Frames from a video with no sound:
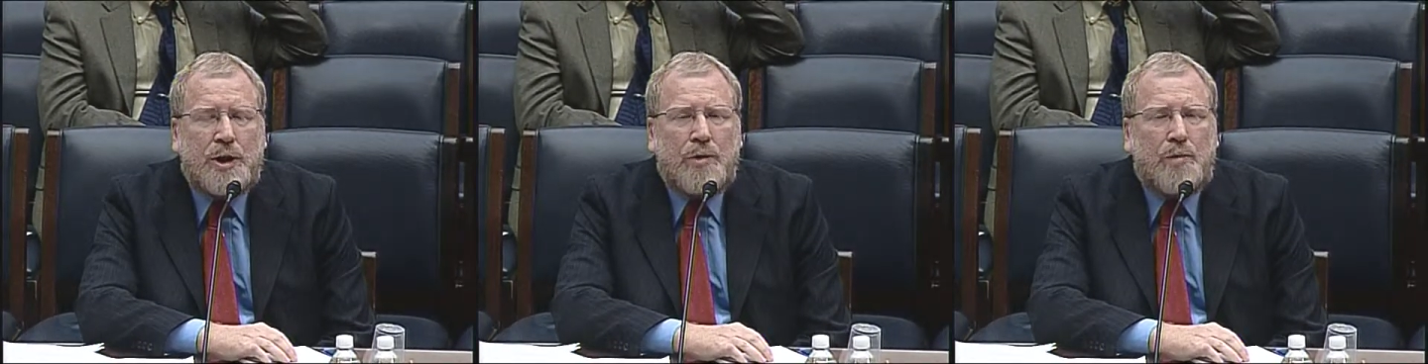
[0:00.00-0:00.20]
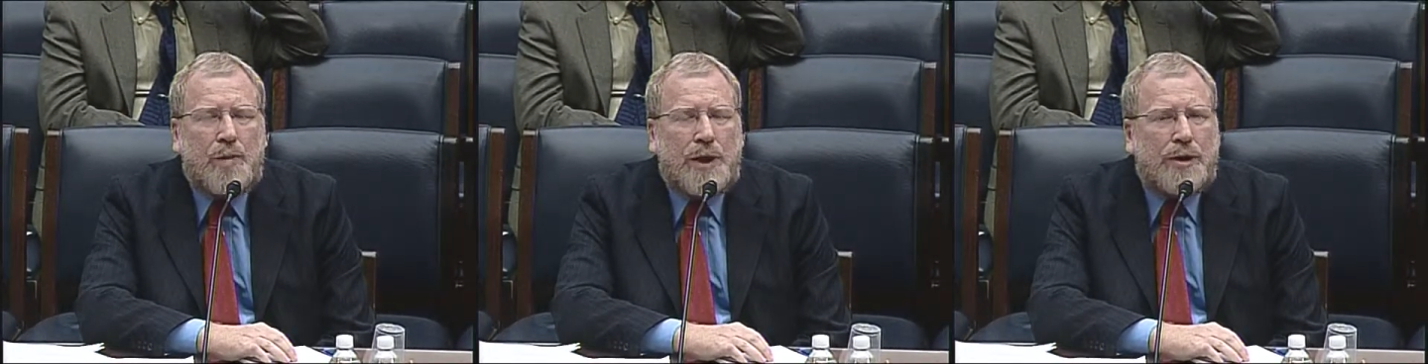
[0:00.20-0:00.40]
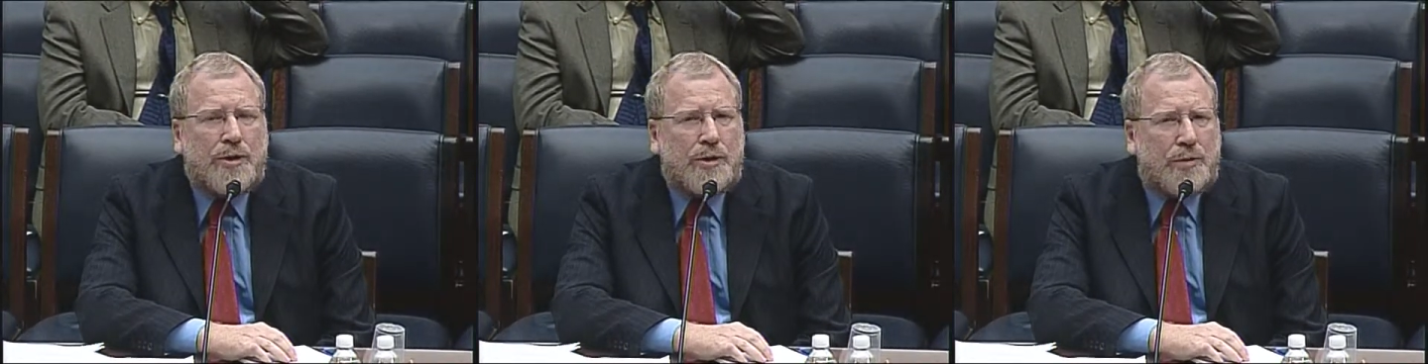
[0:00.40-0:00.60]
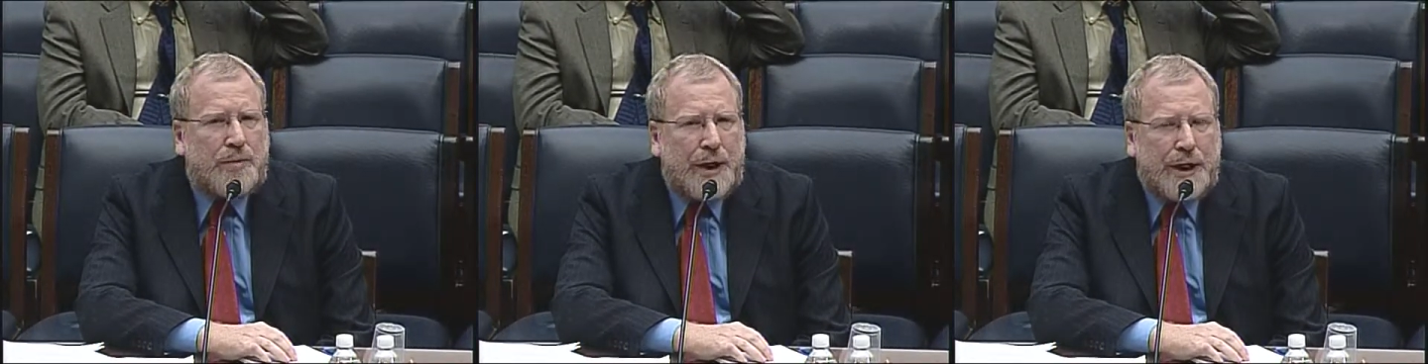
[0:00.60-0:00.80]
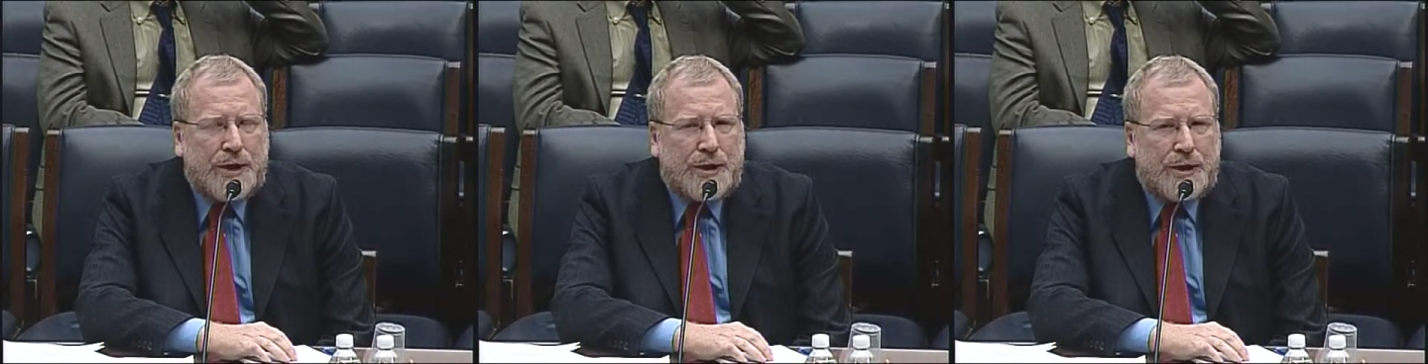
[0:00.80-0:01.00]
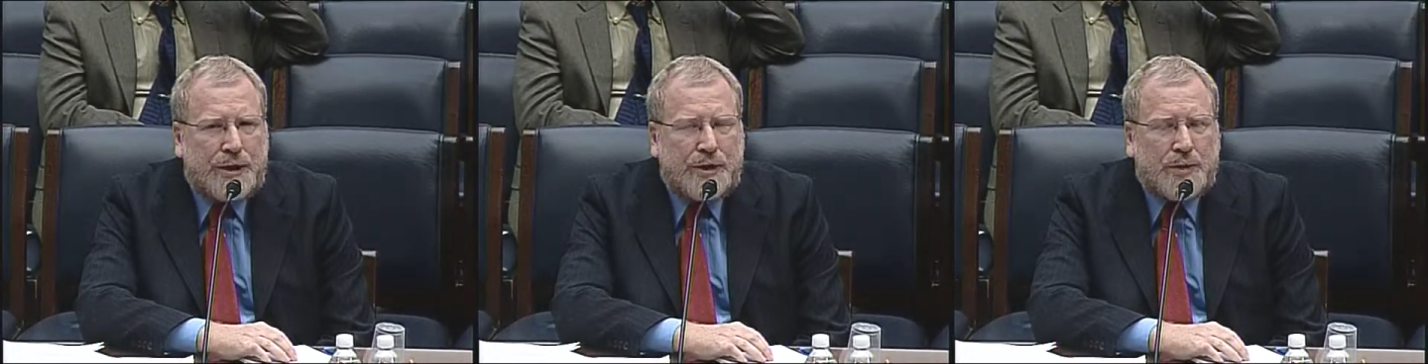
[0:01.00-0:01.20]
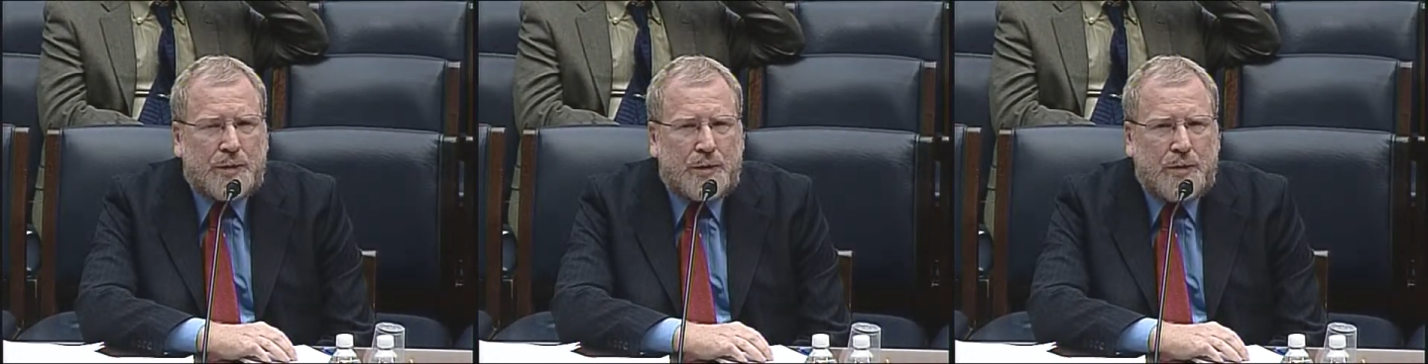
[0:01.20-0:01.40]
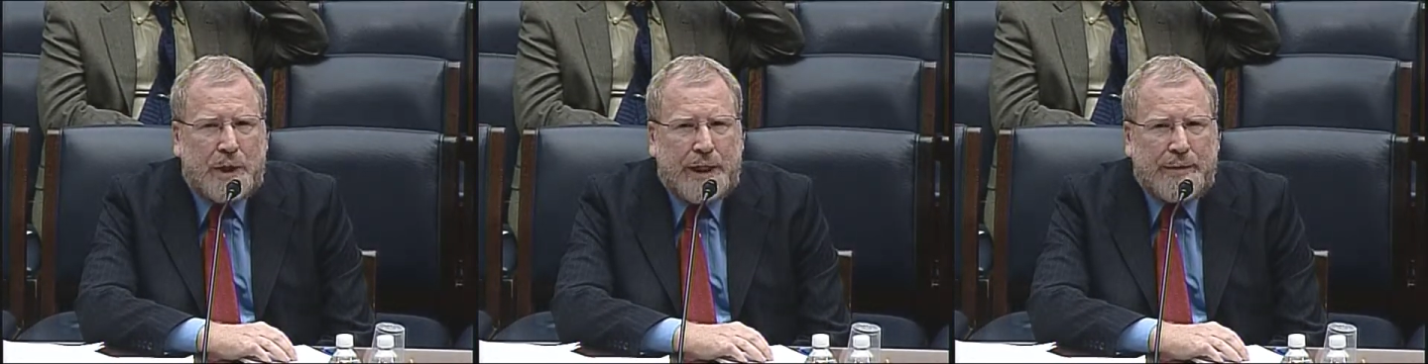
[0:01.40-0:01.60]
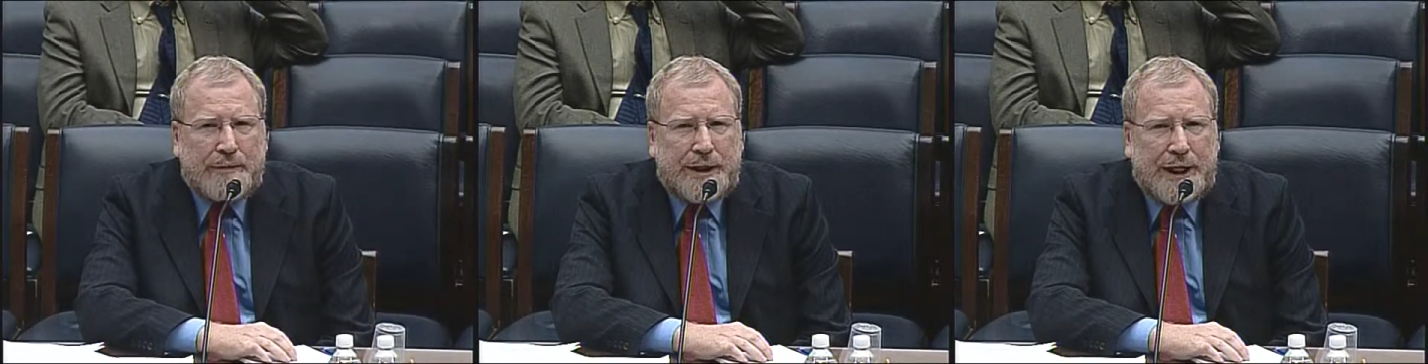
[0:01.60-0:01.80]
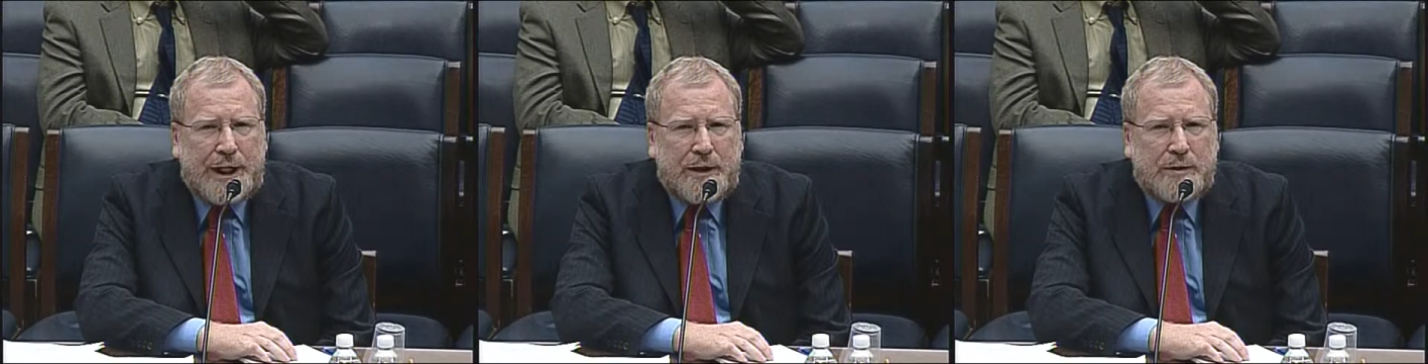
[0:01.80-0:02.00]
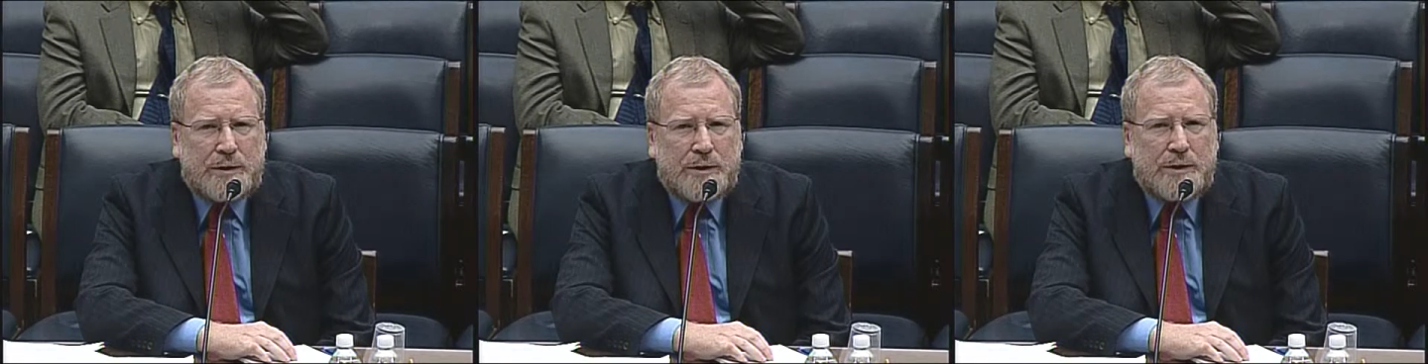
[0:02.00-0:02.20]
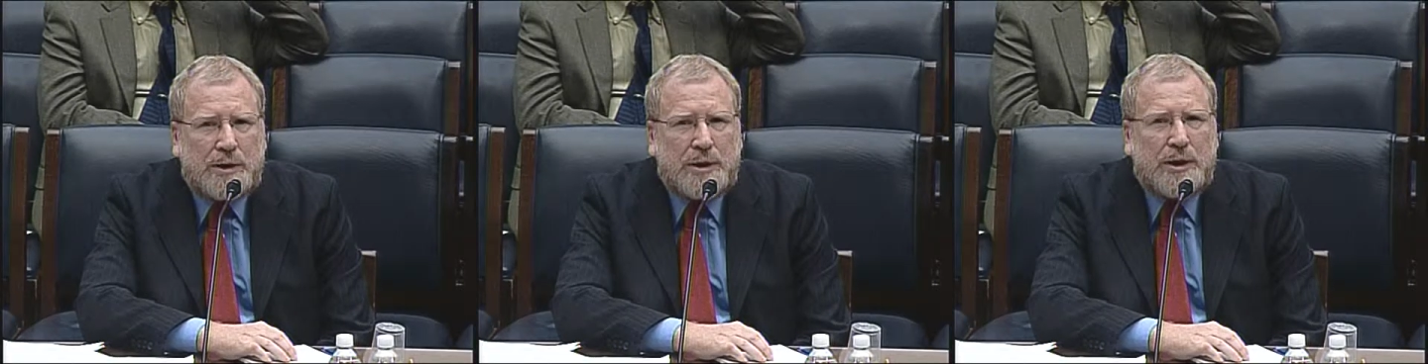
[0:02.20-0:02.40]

when creditors were wiped out,